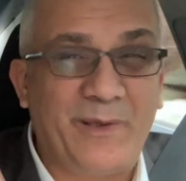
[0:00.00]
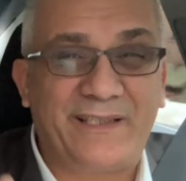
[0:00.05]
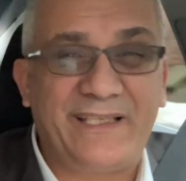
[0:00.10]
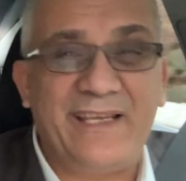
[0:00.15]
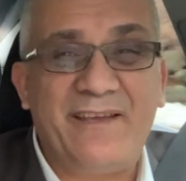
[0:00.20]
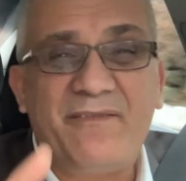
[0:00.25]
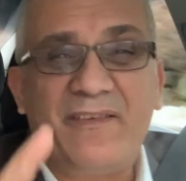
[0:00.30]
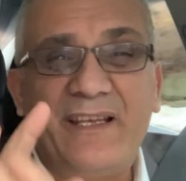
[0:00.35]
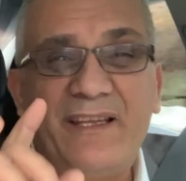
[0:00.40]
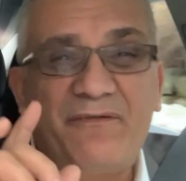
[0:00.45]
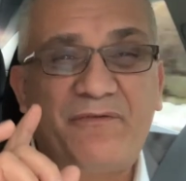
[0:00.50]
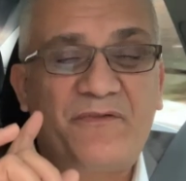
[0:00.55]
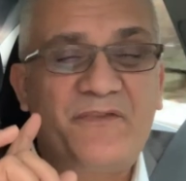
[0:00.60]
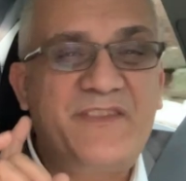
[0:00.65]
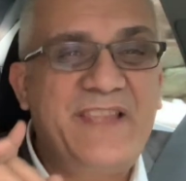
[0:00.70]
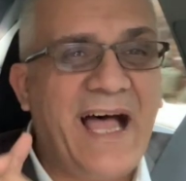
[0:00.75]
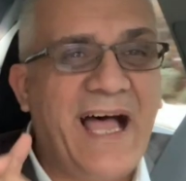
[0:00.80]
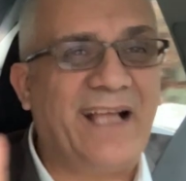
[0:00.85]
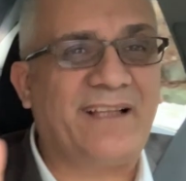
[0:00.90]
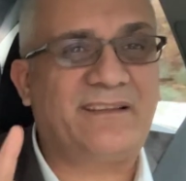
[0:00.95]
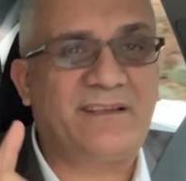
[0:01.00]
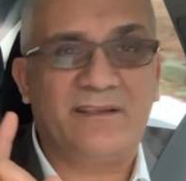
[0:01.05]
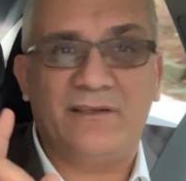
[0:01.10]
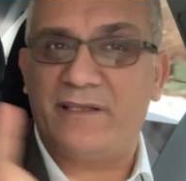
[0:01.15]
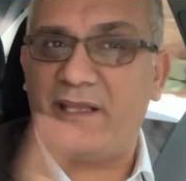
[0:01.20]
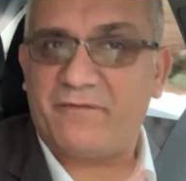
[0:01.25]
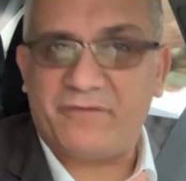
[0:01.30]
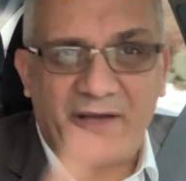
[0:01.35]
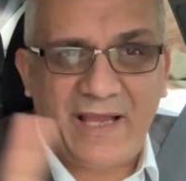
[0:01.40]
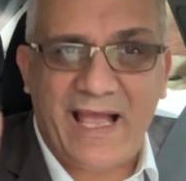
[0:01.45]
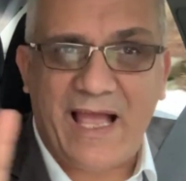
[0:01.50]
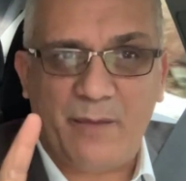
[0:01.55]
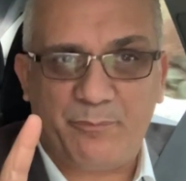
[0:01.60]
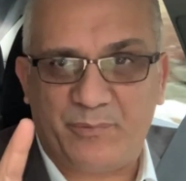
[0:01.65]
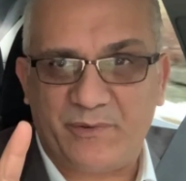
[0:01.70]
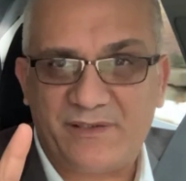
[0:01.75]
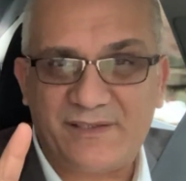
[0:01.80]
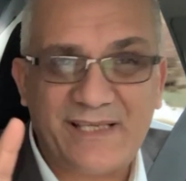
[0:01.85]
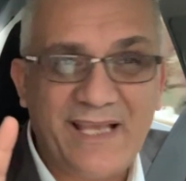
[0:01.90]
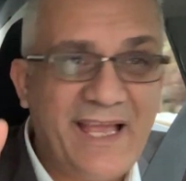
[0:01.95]
But even if that never
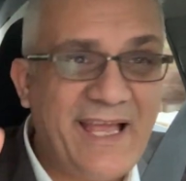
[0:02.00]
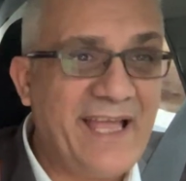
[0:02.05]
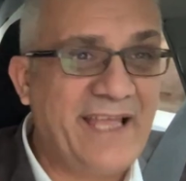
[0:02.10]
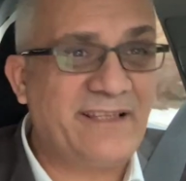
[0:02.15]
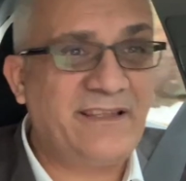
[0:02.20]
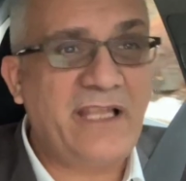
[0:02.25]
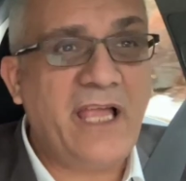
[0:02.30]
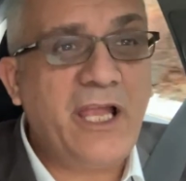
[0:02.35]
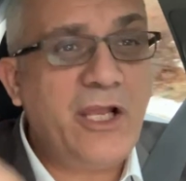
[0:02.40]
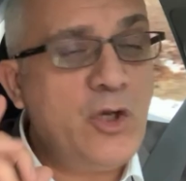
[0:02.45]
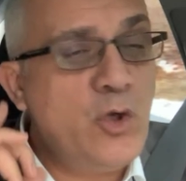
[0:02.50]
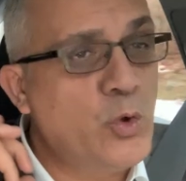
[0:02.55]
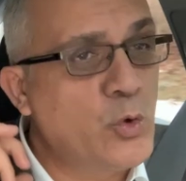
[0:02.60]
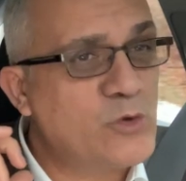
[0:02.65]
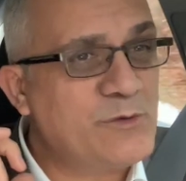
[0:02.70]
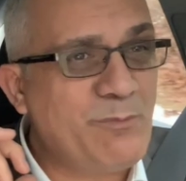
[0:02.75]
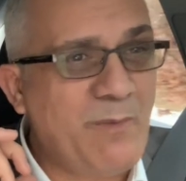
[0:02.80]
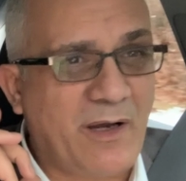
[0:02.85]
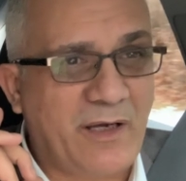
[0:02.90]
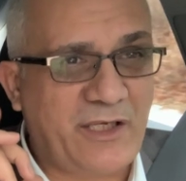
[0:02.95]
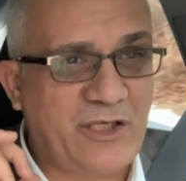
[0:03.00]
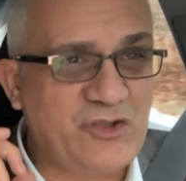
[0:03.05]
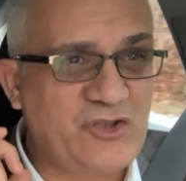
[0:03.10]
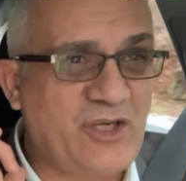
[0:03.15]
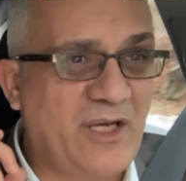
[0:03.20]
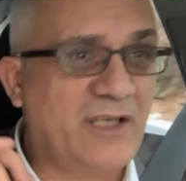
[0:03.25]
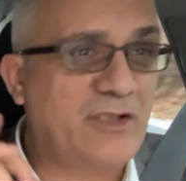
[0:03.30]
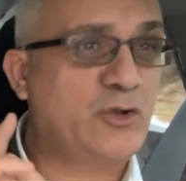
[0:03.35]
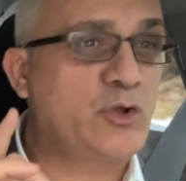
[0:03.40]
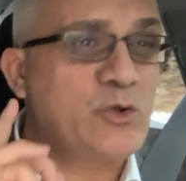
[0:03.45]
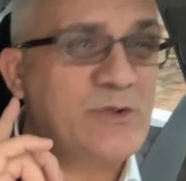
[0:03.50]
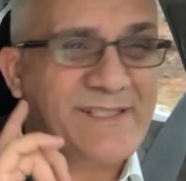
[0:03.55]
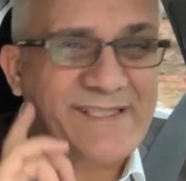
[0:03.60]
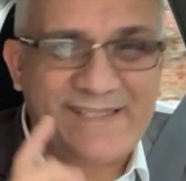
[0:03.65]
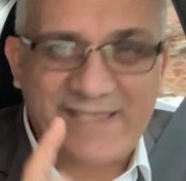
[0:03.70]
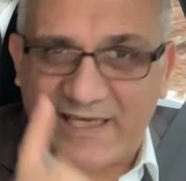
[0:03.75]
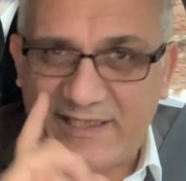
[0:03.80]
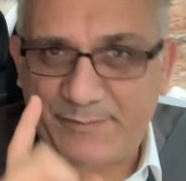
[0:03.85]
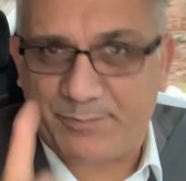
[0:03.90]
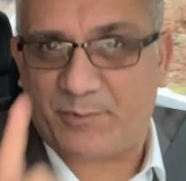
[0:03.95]
happens and they lose market share to
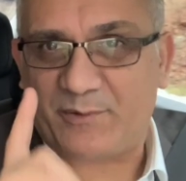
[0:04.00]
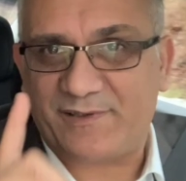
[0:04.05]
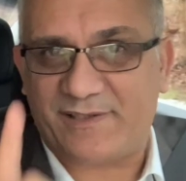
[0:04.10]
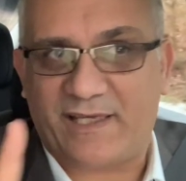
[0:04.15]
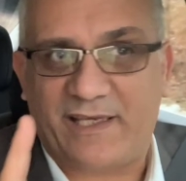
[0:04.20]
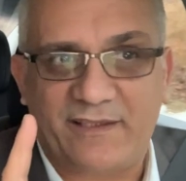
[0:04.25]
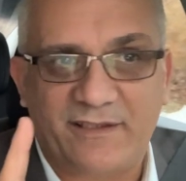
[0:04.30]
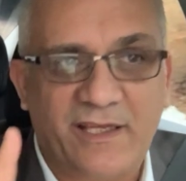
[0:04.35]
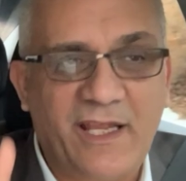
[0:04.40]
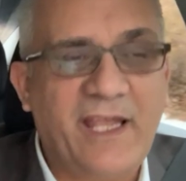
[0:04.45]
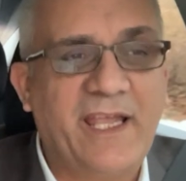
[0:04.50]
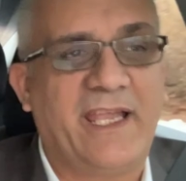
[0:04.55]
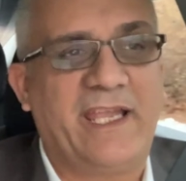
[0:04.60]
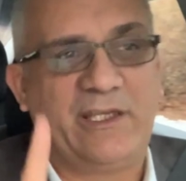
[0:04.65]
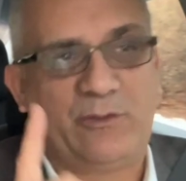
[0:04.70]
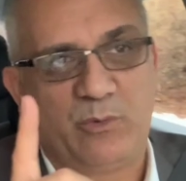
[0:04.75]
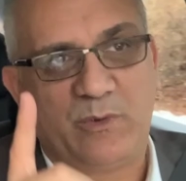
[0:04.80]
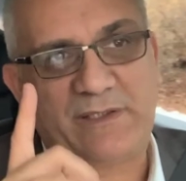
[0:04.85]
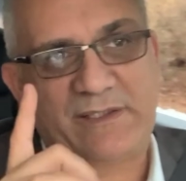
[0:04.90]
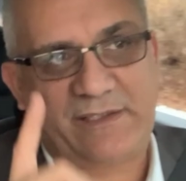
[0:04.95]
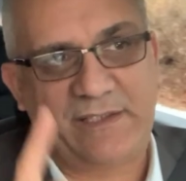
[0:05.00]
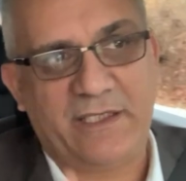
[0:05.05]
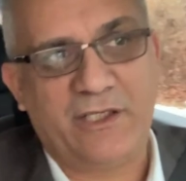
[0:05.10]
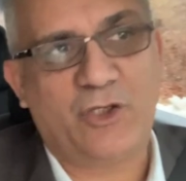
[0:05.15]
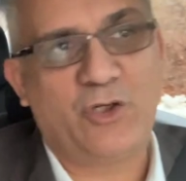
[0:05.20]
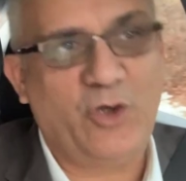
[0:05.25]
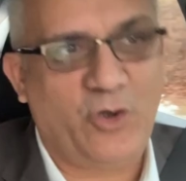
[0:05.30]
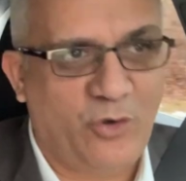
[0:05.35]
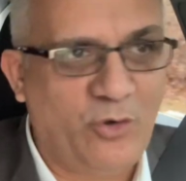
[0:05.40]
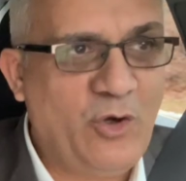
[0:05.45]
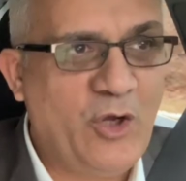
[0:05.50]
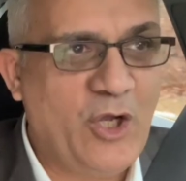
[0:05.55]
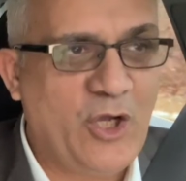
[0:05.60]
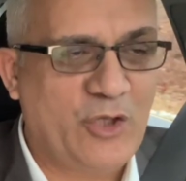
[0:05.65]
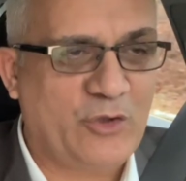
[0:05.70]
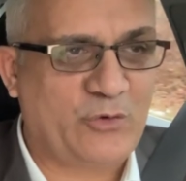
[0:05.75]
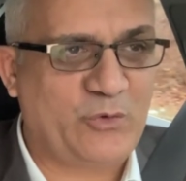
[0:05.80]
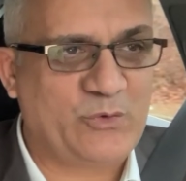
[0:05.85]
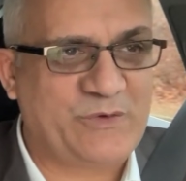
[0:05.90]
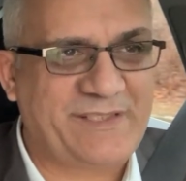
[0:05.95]
6%, it will still go
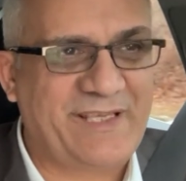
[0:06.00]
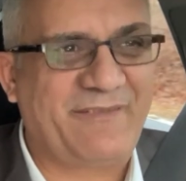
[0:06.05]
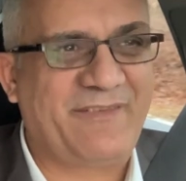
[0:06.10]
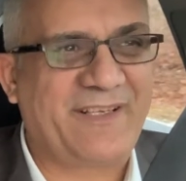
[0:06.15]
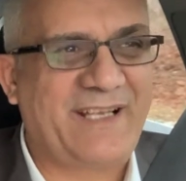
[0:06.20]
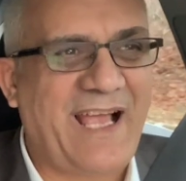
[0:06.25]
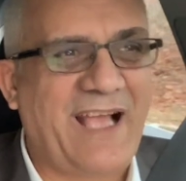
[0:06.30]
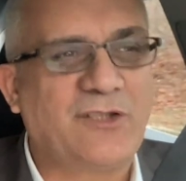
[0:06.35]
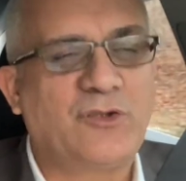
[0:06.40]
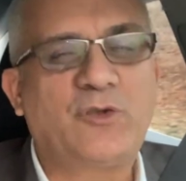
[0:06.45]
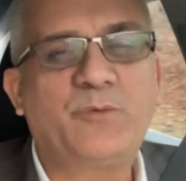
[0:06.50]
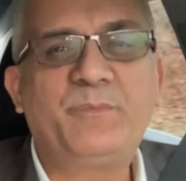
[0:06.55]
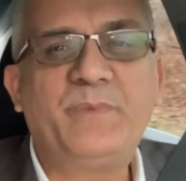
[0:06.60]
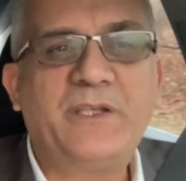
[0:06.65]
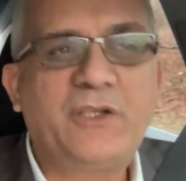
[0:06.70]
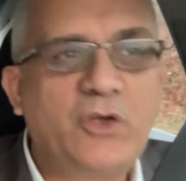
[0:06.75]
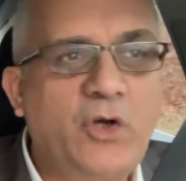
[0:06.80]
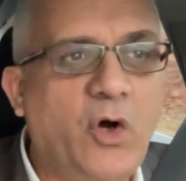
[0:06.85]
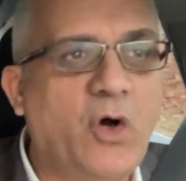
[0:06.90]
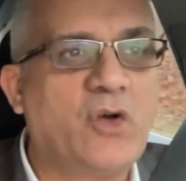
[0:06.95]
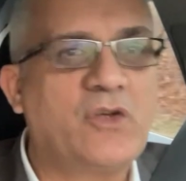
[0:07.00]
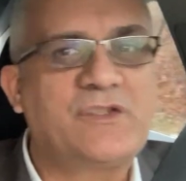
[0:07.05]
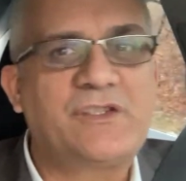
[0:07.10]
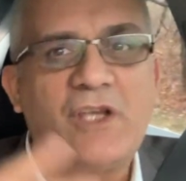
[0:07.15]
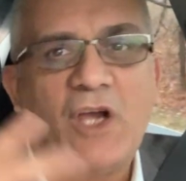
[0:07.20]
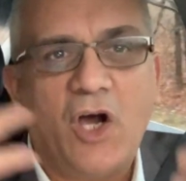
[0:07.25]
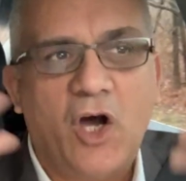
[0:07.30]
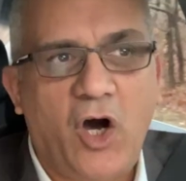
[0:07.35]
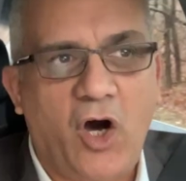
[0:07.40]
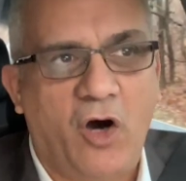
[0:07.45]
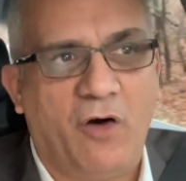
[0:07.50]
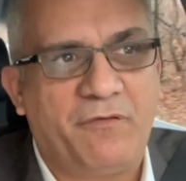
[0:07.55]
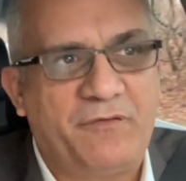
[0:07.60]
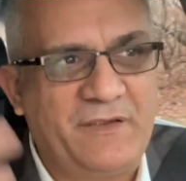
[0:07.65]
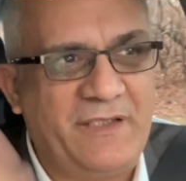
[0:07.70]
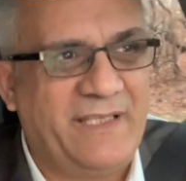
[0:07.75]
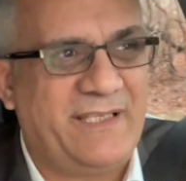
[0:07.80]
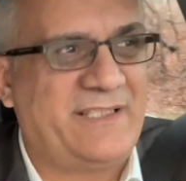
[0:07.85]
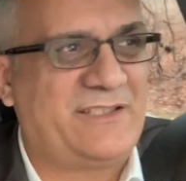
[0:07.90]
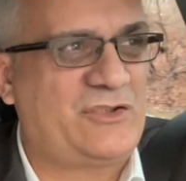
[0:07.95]
to 700 because
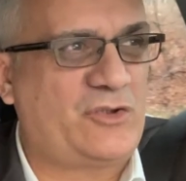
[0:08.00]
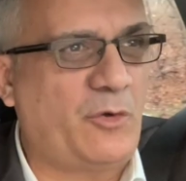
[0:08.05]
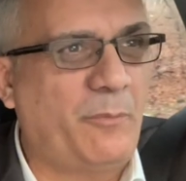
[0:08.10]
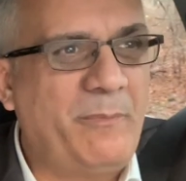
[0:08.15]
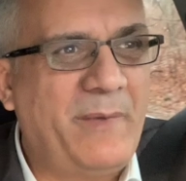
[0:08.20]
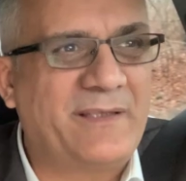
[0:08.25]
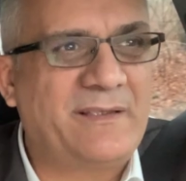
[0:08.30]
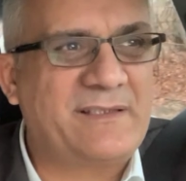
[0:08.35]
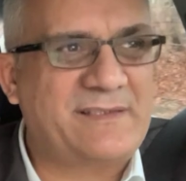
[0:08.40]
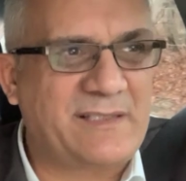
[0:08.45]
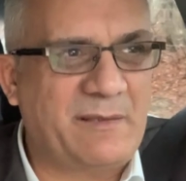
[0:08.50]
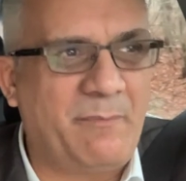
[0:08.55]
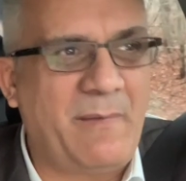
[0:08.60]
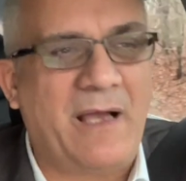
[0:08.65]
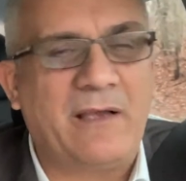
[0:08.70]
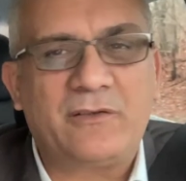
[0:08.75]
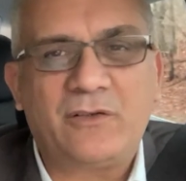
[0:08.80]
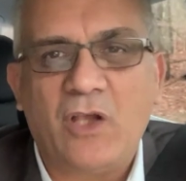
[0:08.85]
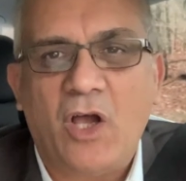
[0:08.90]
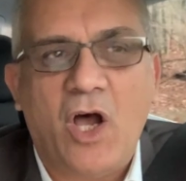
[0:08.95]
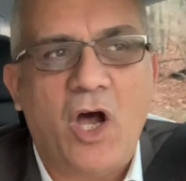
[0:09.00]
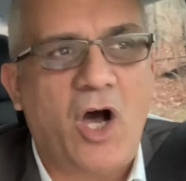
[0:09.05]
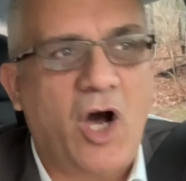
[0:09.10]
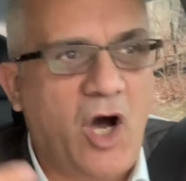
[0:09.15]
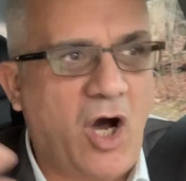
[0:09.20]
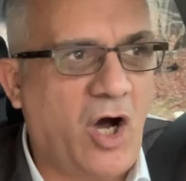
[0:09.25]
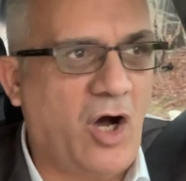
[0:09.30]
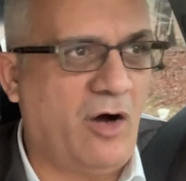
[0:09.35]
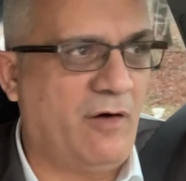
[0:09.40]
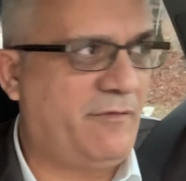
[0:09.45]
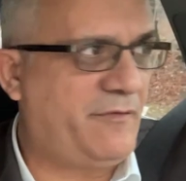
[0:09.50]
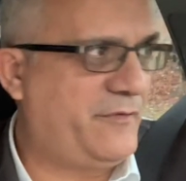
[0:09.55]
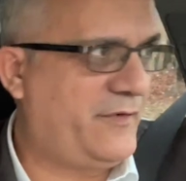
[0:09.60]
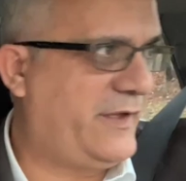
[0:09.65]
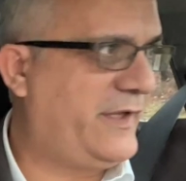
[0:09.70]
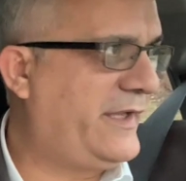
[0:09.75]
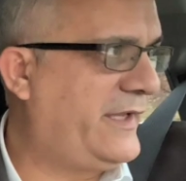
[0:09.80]
of the tremendous amount of